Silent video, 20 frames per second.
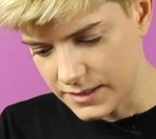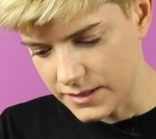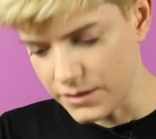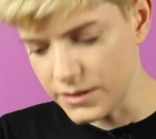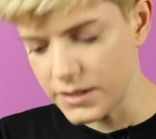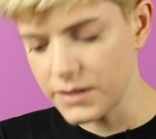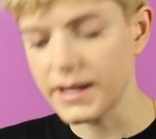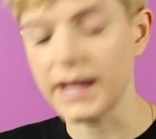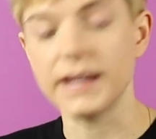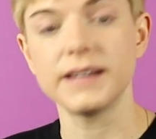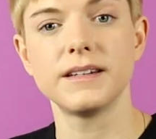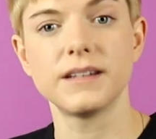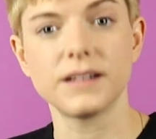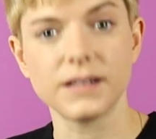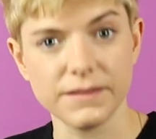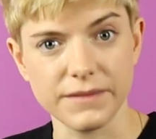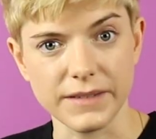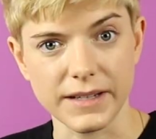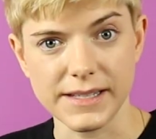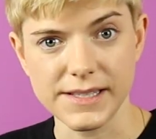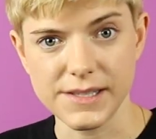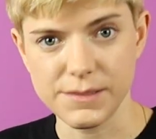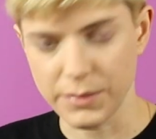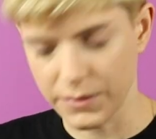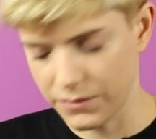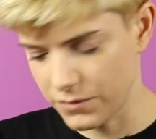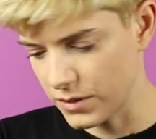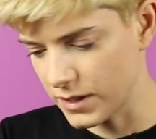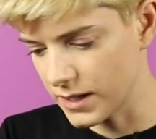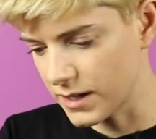Do you get nervous
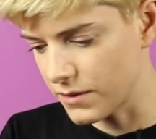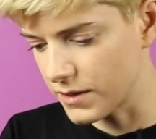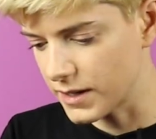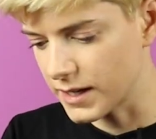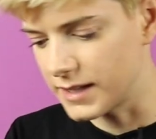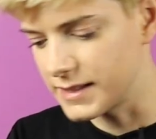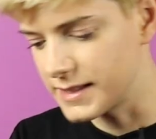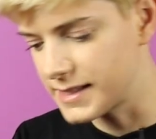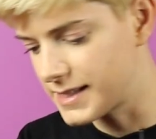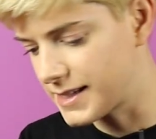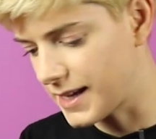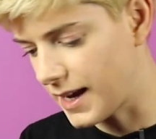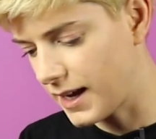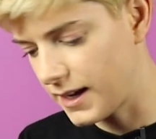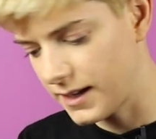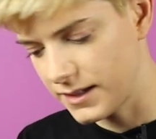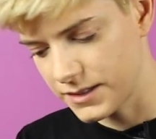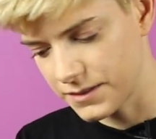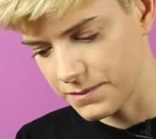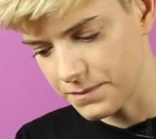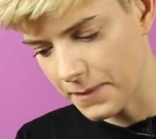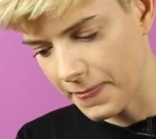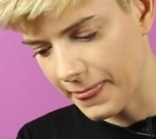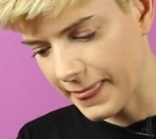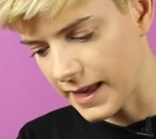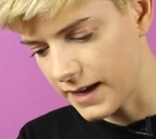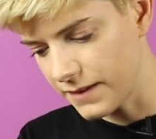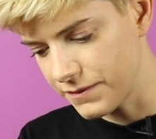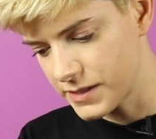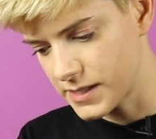before going on stage?
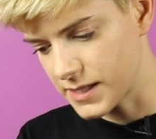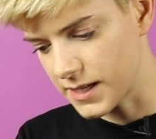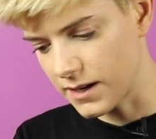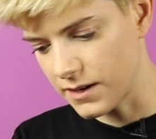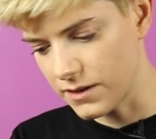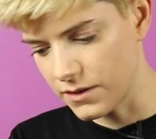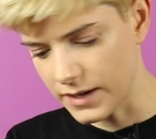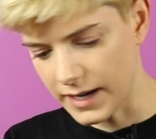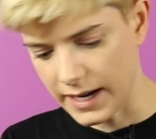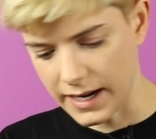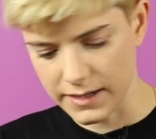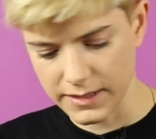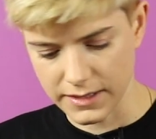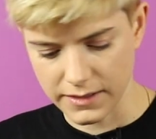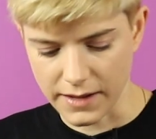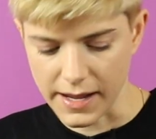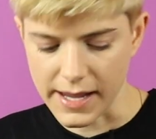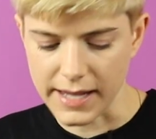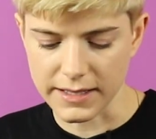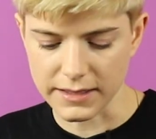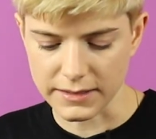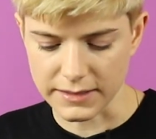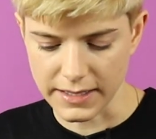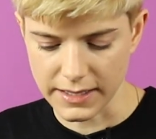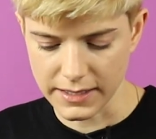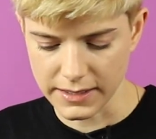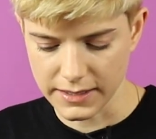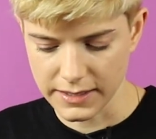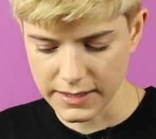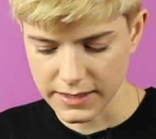If so, how do you handle
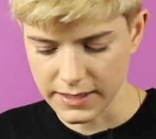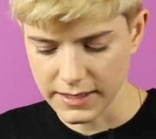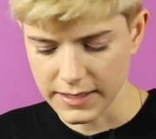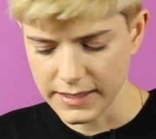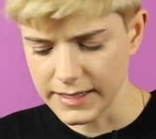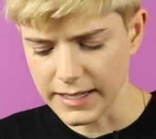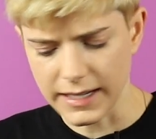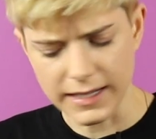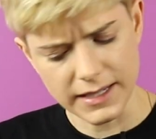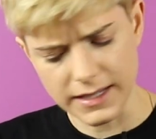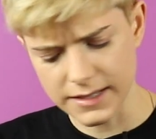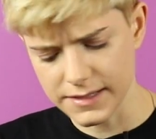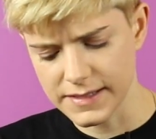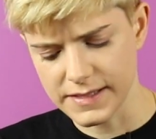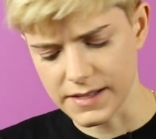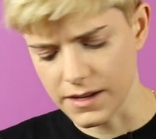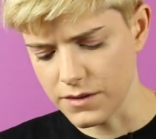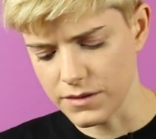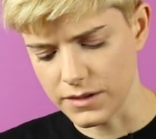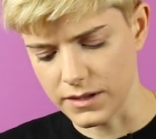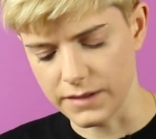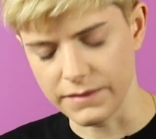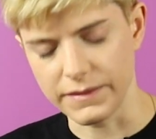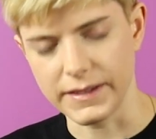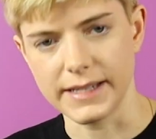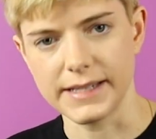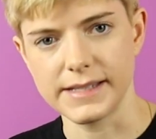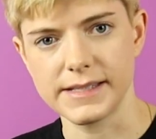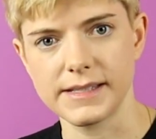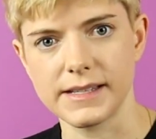it? Yeah, I get so
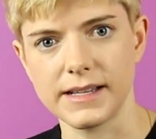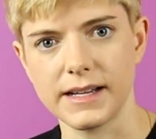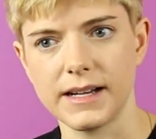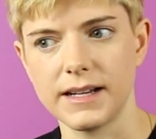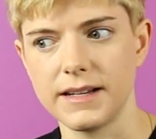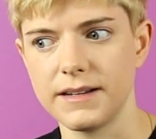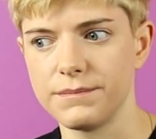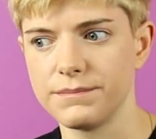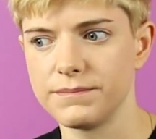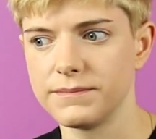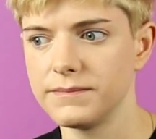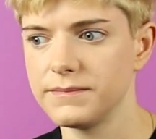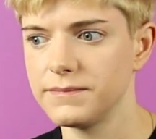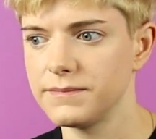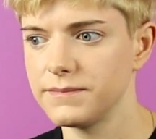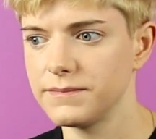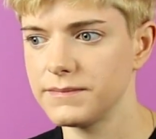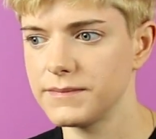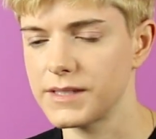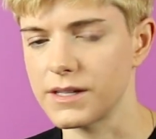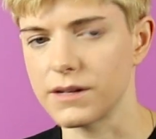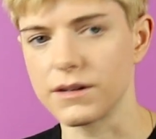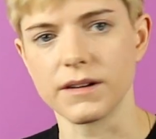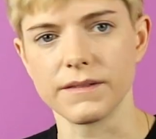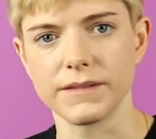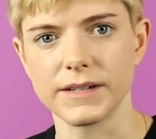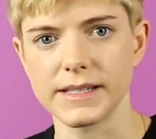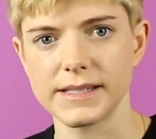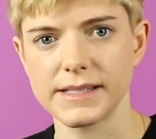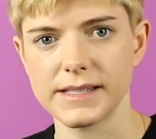nervous,
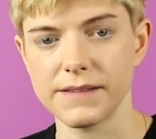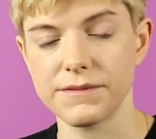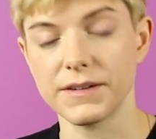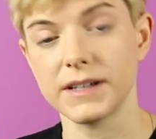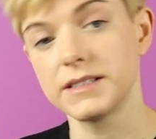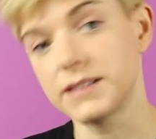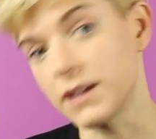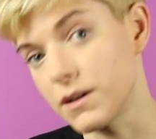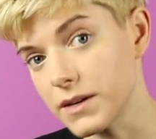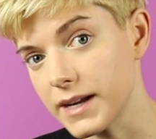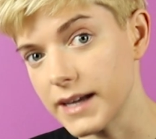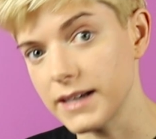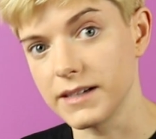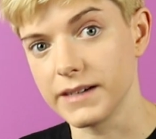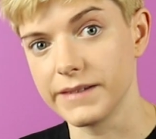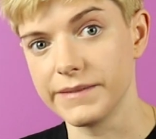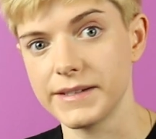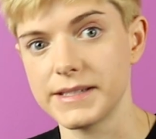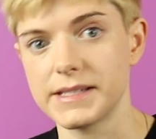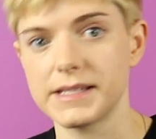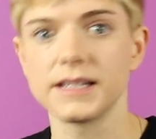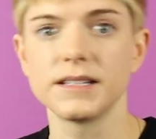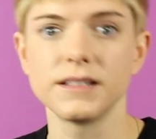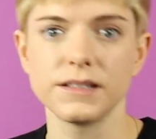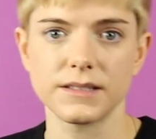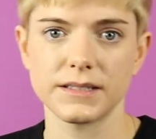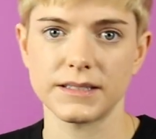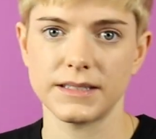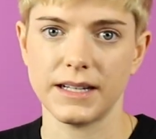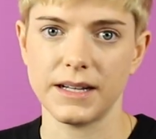If I don't get nervous, then
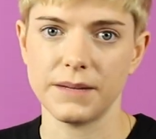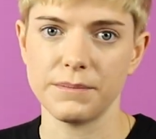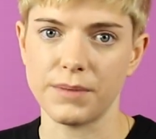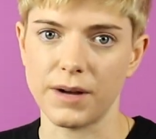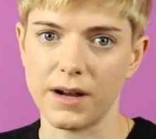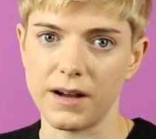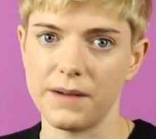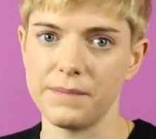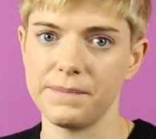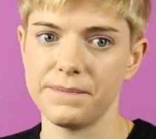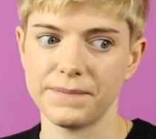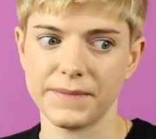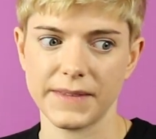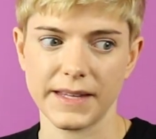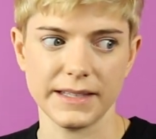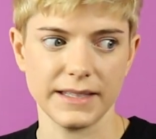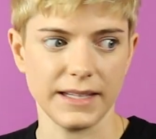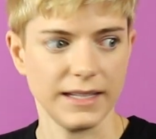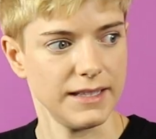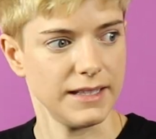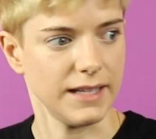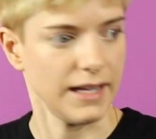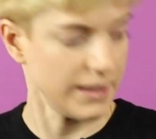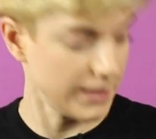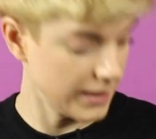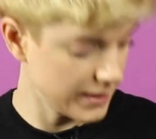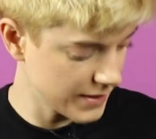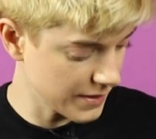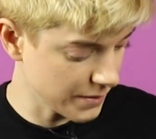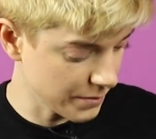usually I bomb, and
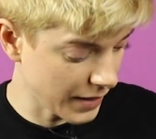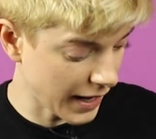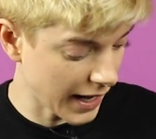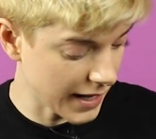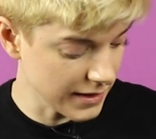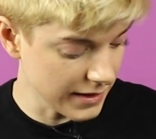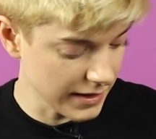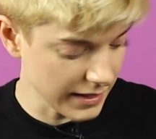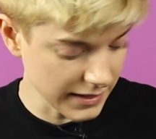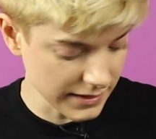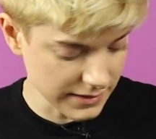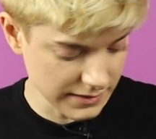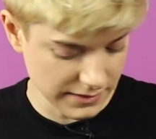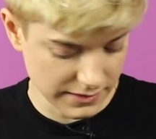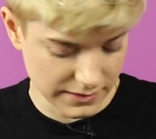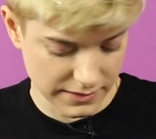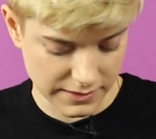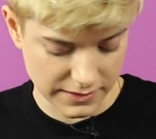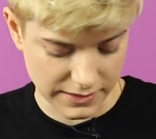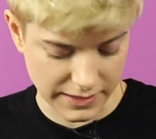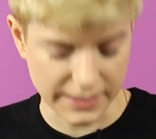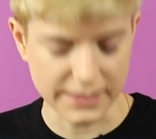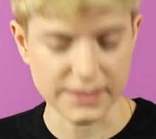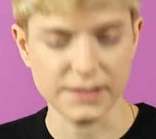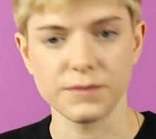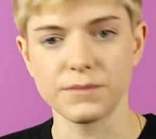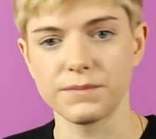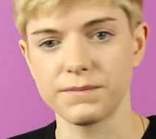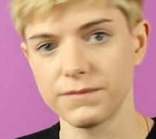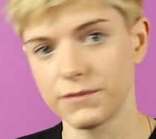that's a bad thing. Like,
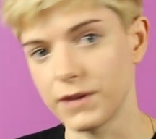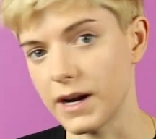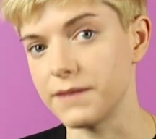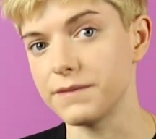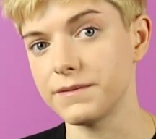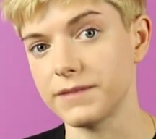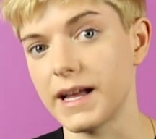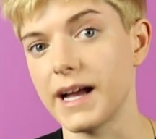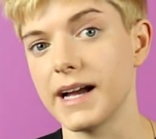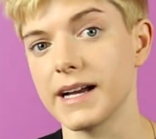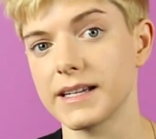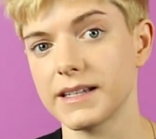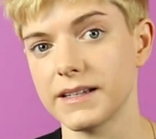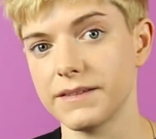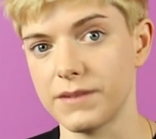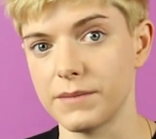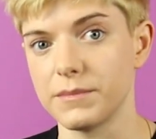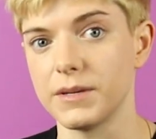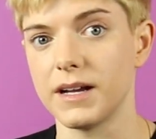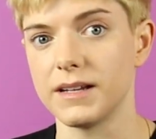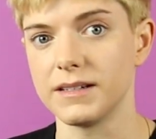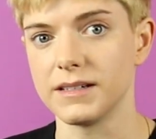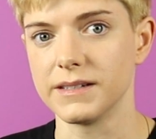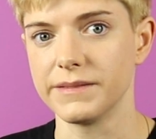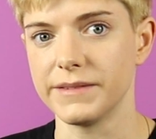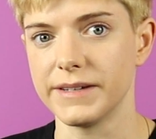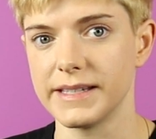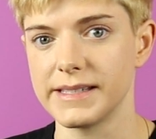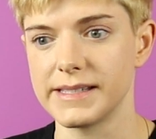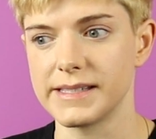it's a red flag if I'm not
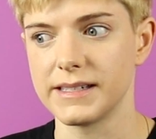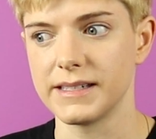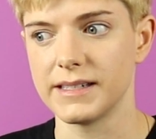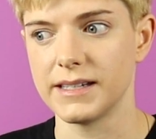nervous.